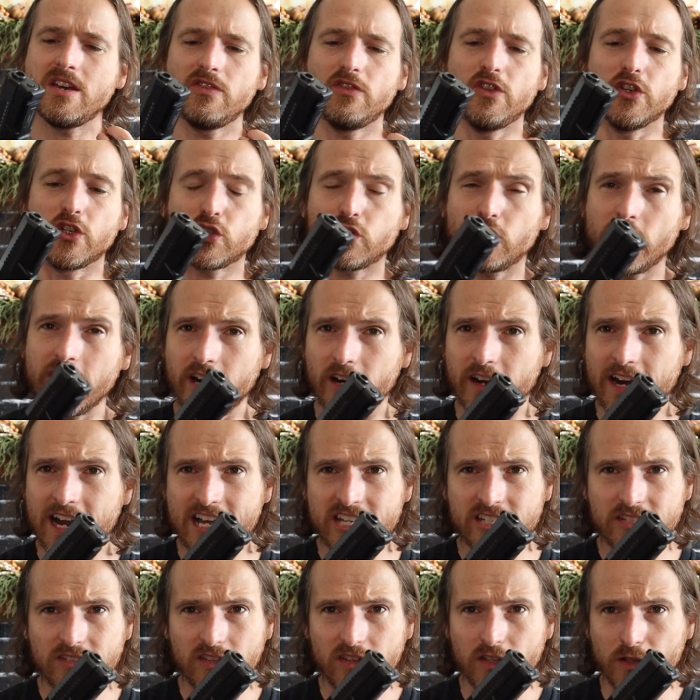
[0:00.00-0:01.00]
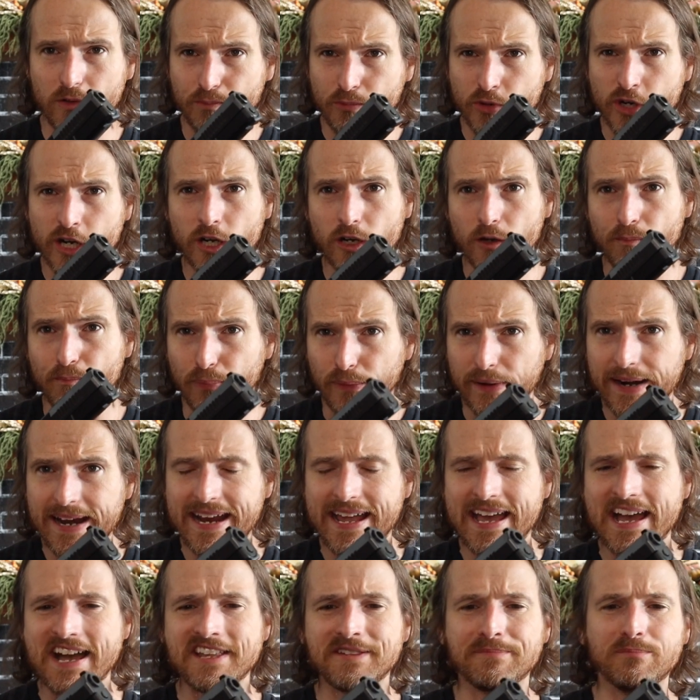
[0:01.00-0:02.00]
The trigger
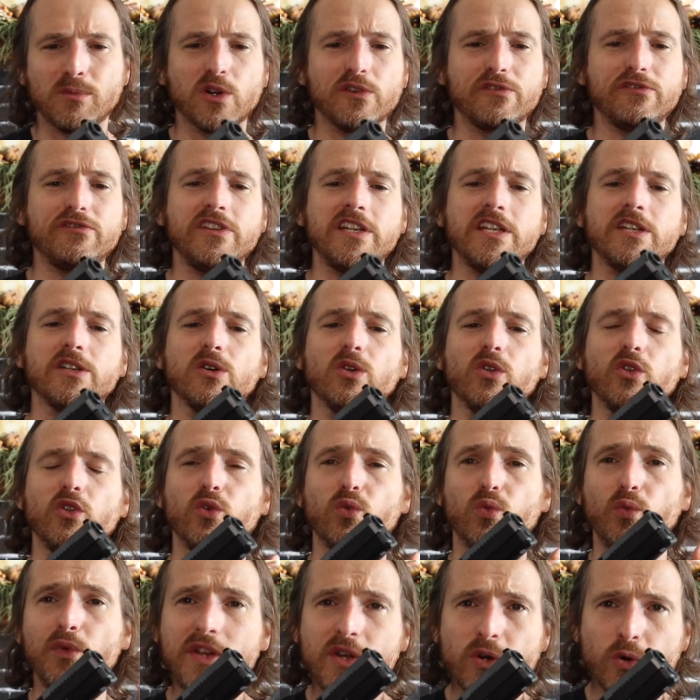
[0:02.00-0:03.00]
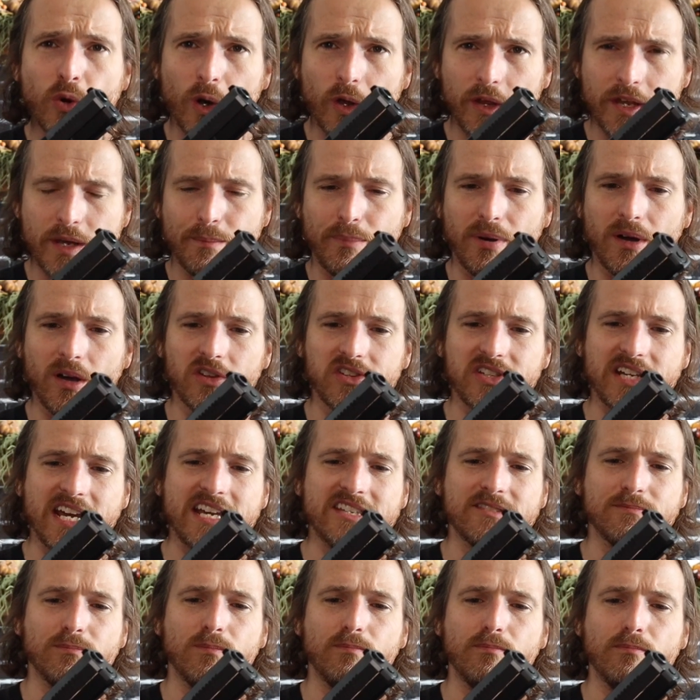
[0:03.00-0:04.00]
break has more feel, the recoil impulse
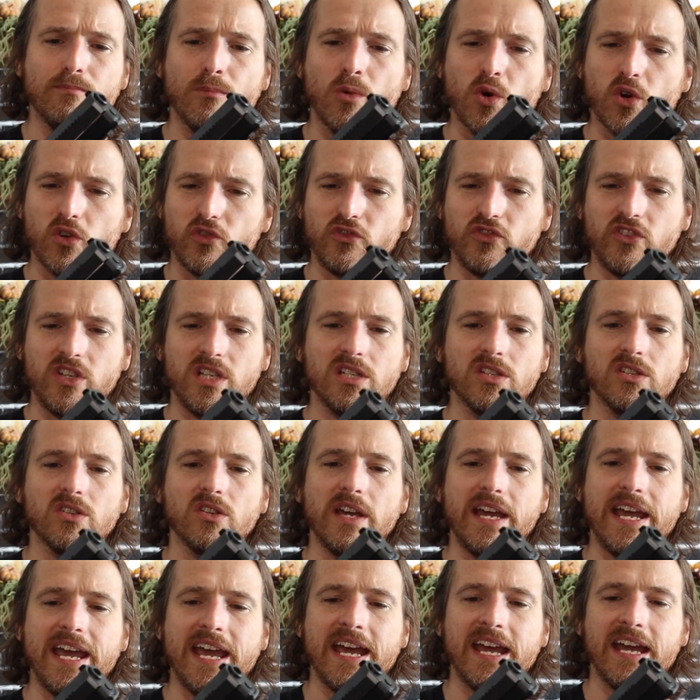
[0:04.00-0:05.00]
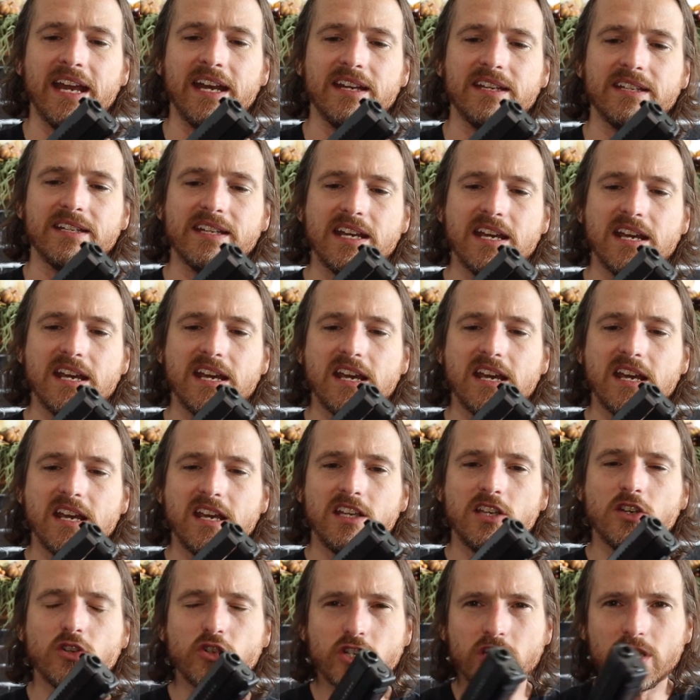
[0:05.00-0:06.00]
has more feel, and
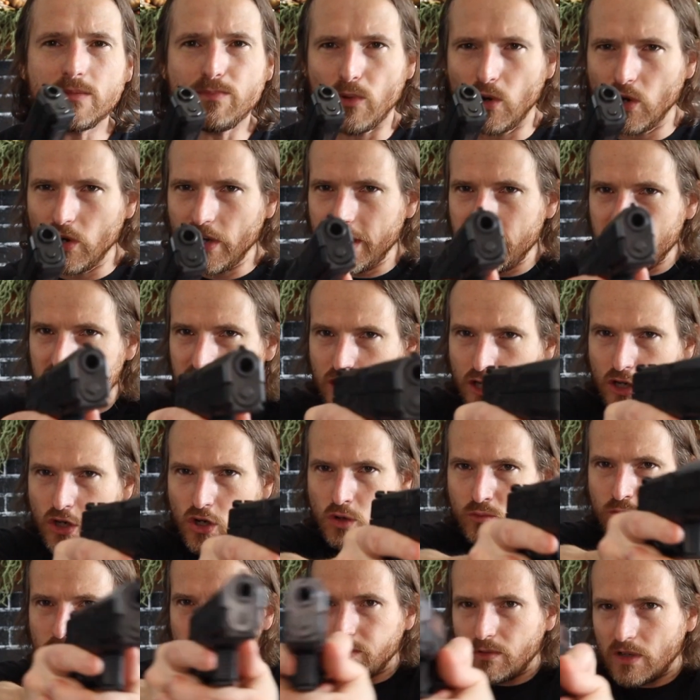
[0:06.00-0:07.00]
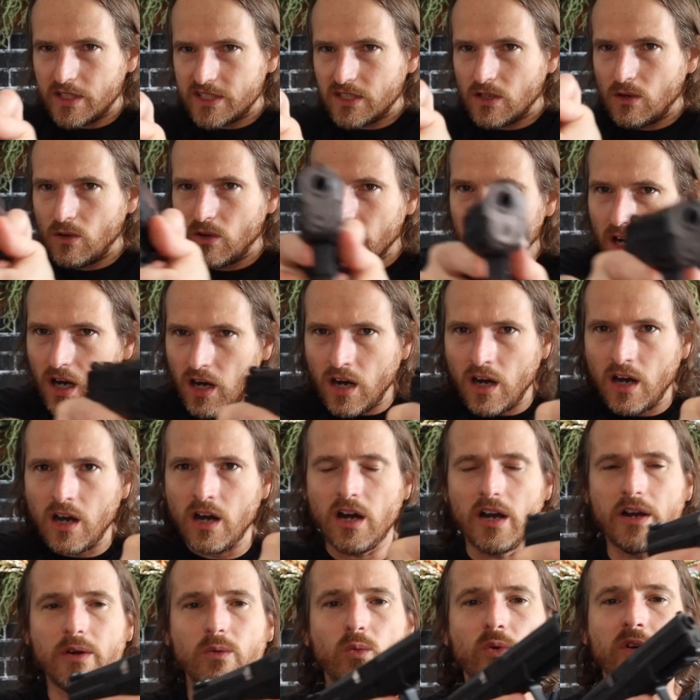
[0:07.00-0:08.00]
you're just more in tune with what's going
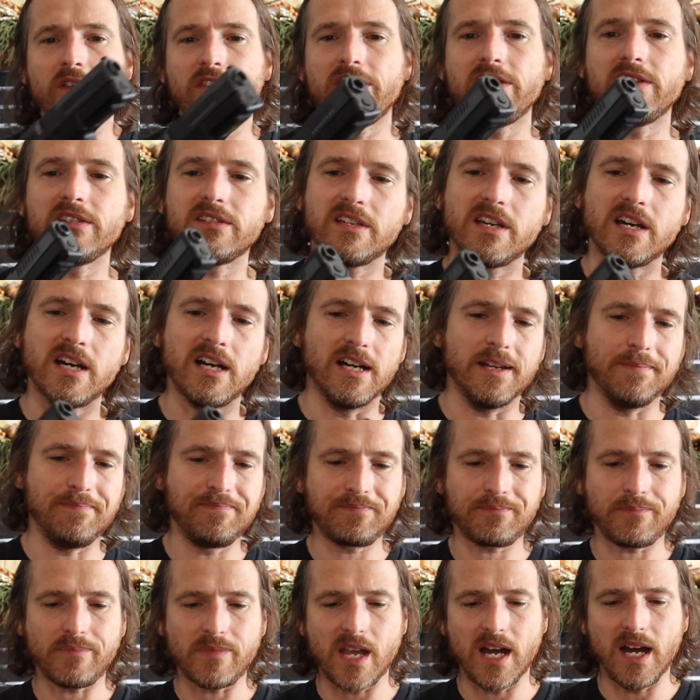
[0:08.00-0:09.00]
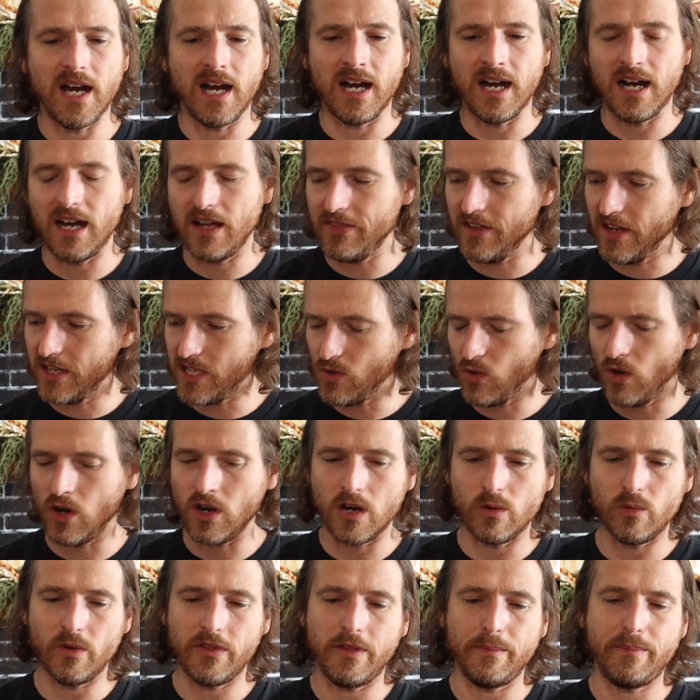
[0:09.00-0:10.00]
on with this gun than you
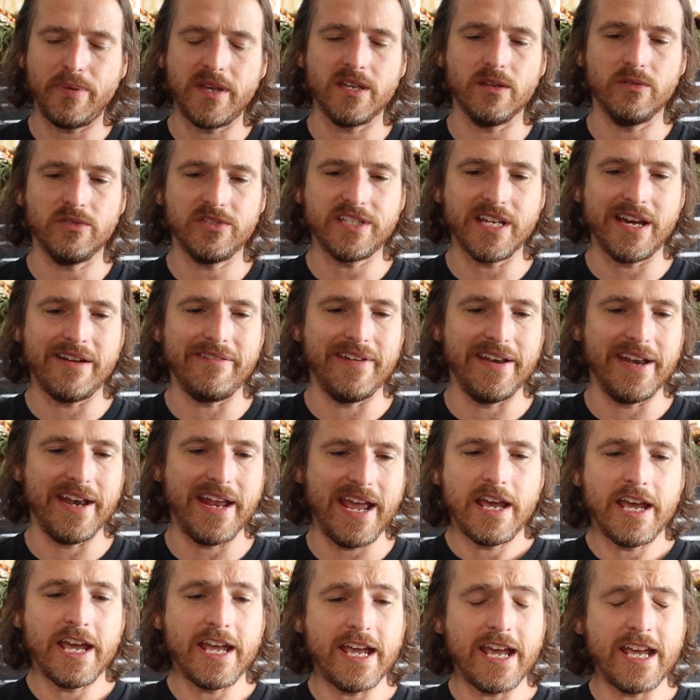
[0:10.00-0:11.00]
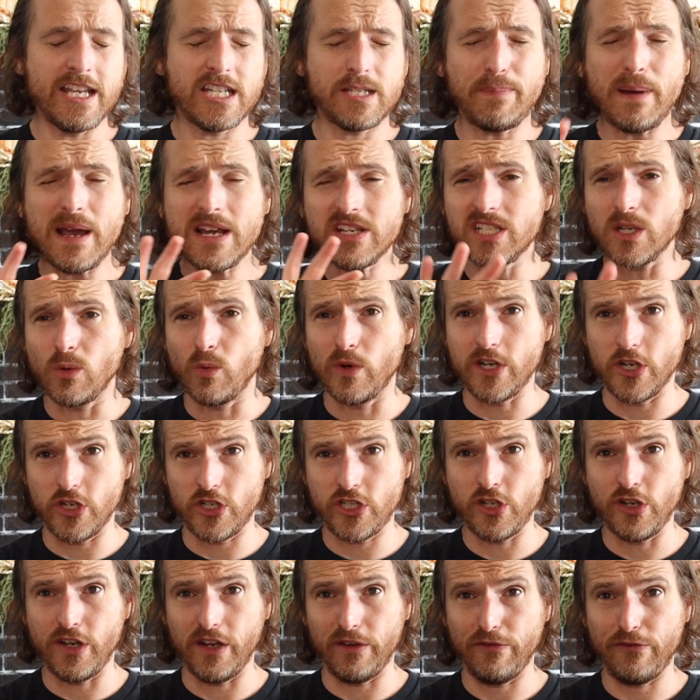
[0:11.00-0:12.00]
are with the P-07, especially when you're
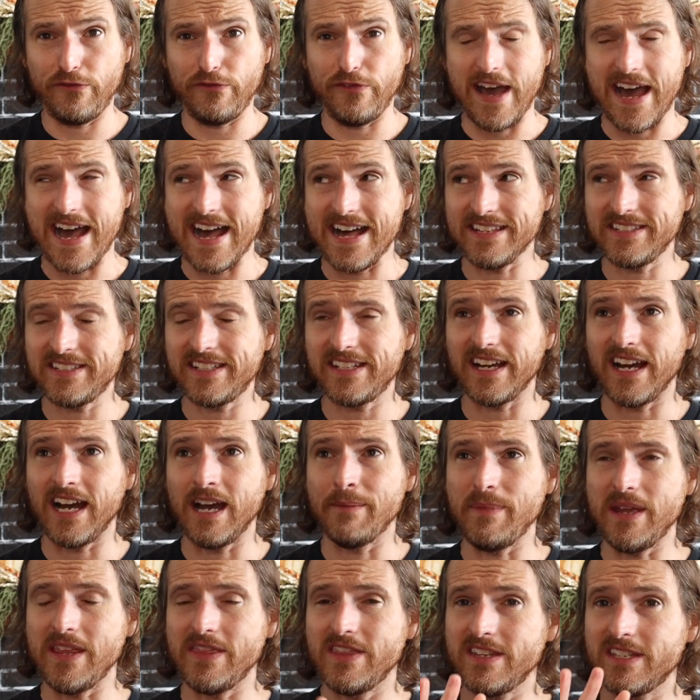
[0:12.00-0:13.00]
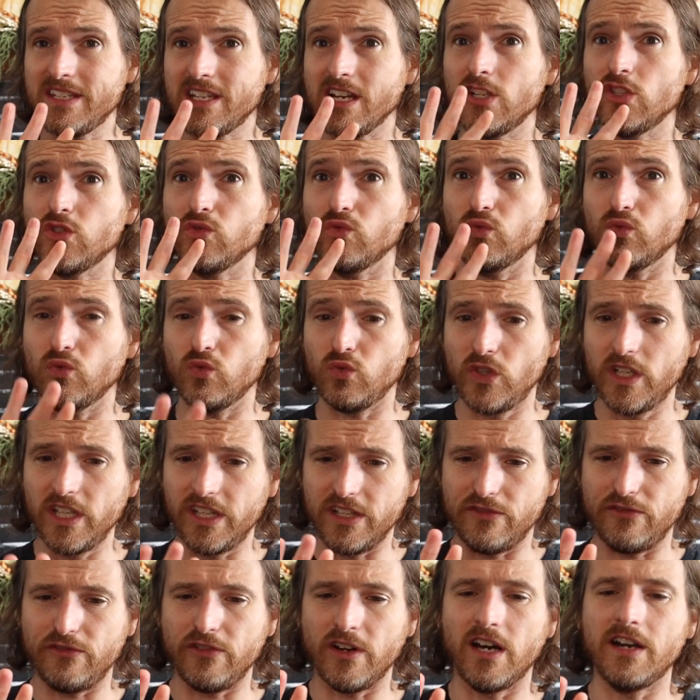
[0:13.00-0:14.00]
shooting fast. I mean, this gun's
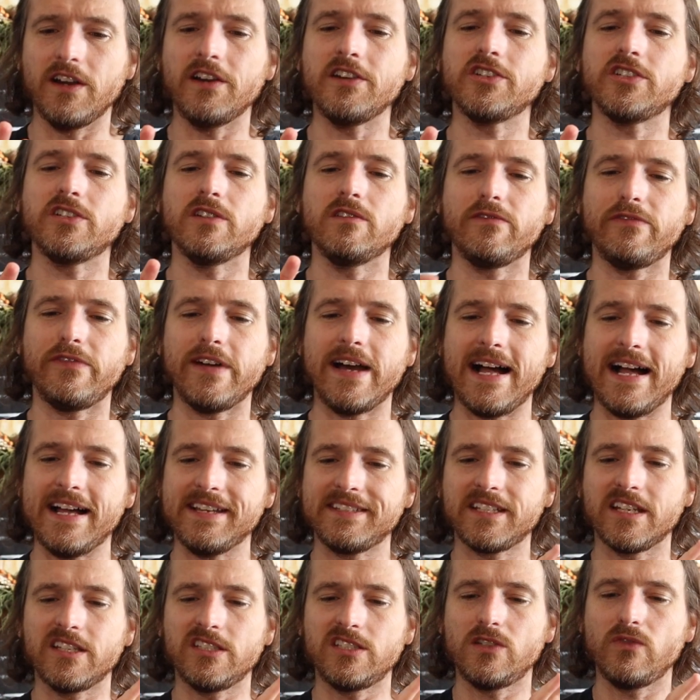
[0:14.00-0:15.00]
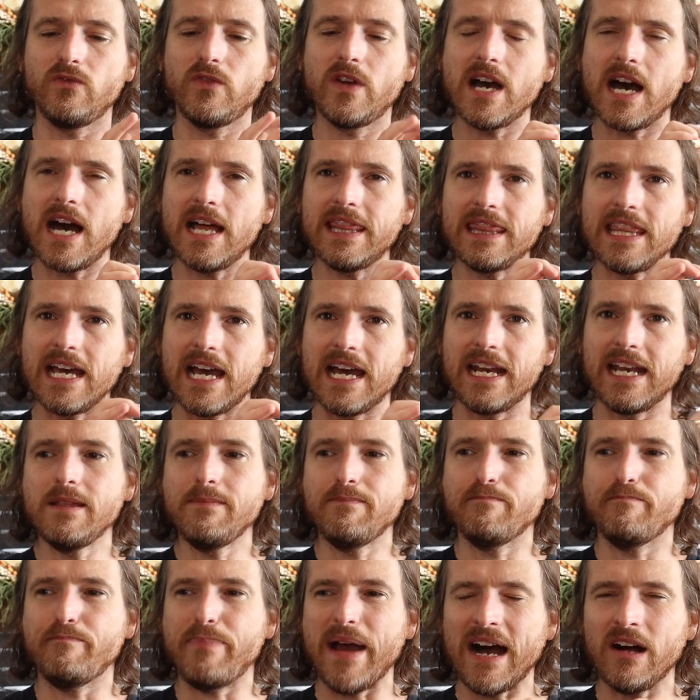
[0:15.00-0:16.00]
really fun to shoot fast because you've got that
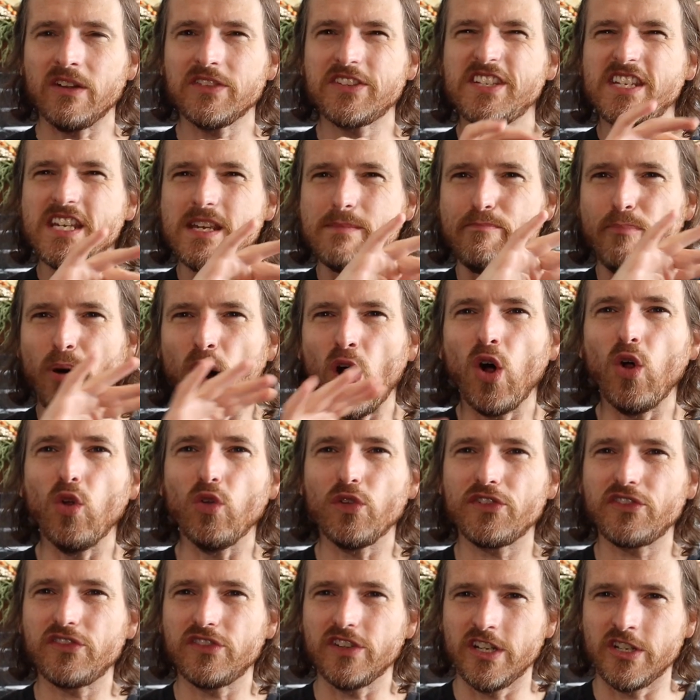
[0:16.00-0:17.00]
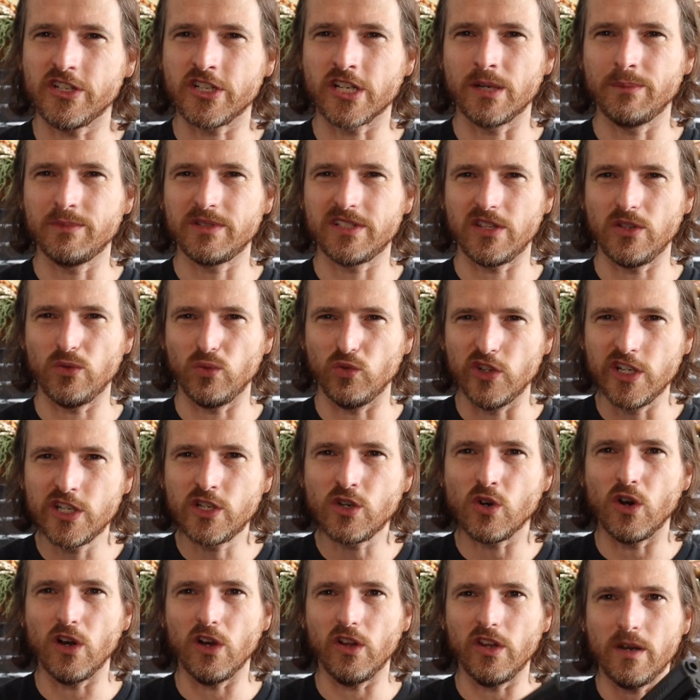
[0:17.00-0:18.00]
bouncy pulse in terms of the
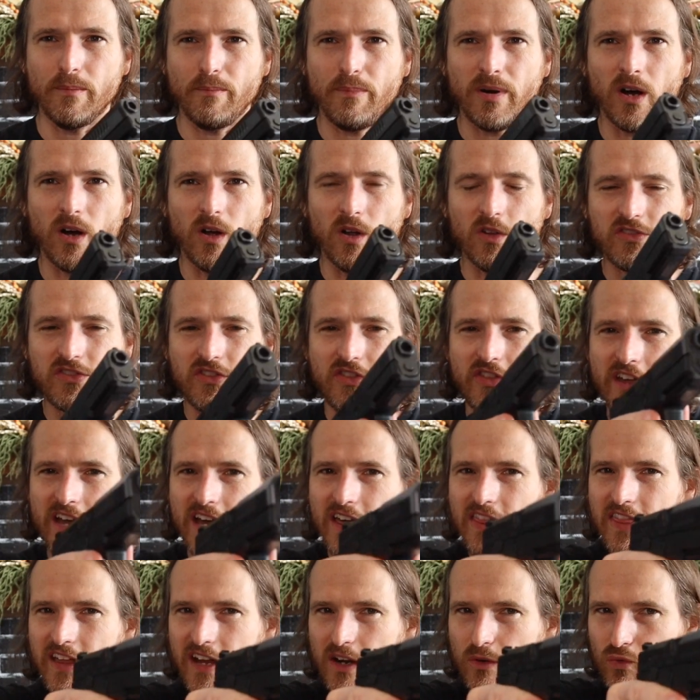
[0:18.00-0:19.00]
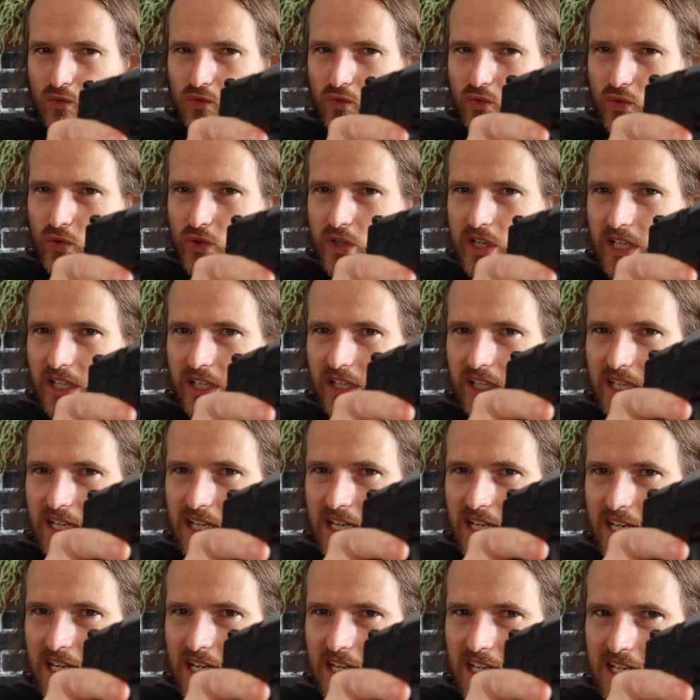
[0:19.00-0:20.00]
recoil impulse that
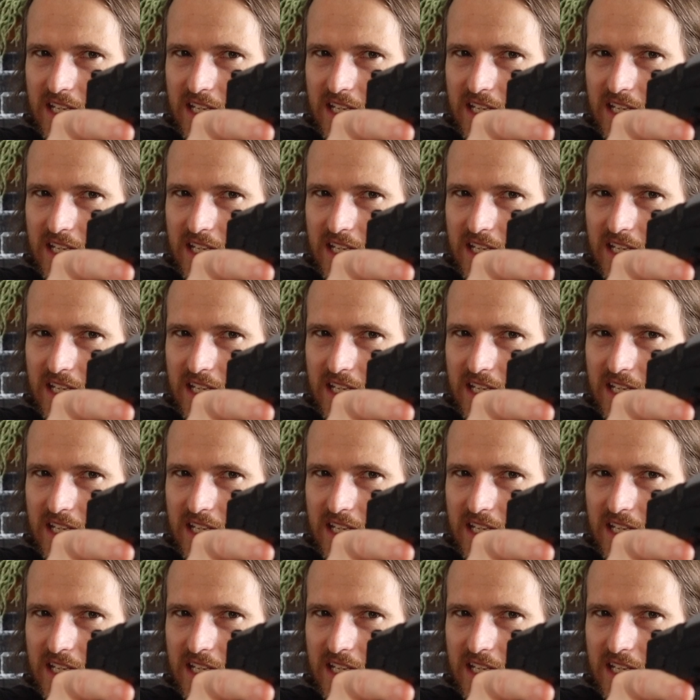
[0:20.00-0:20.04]
really,